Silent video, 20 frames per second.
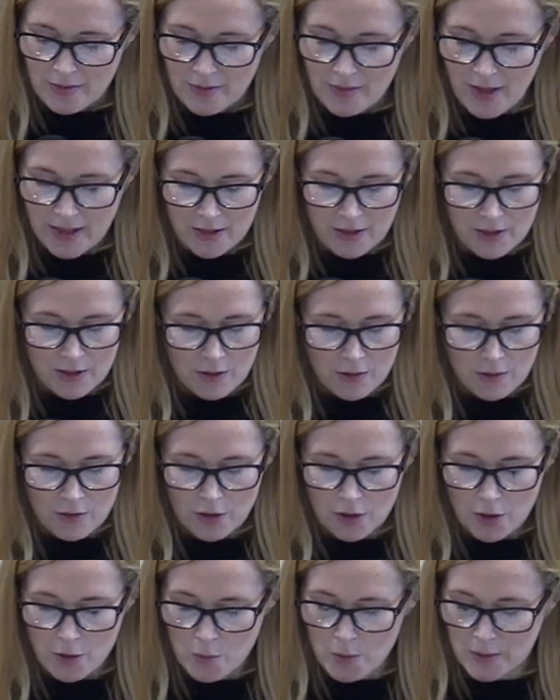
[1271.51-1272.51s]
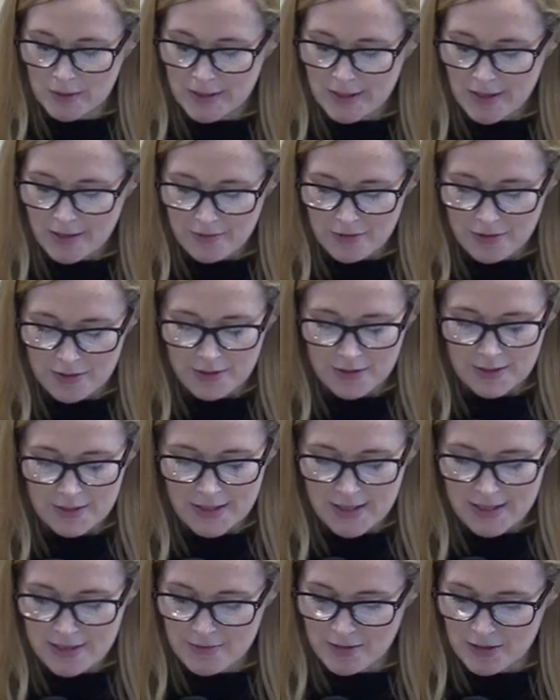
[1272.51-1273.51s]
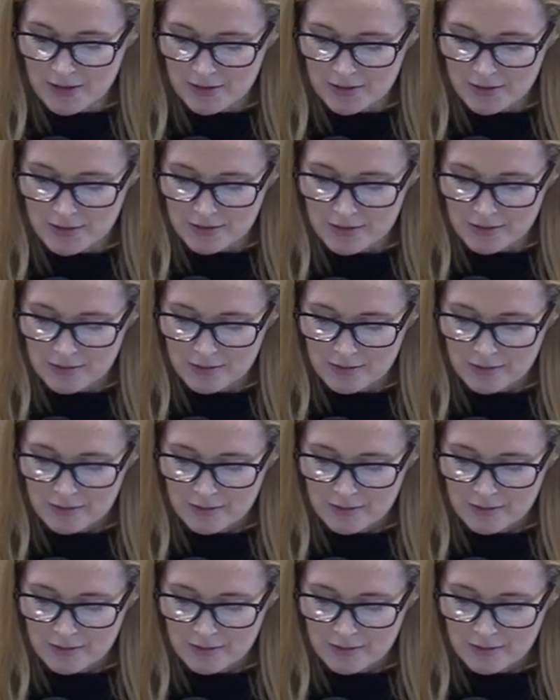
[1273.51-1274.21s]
Thank you that you will never leave us.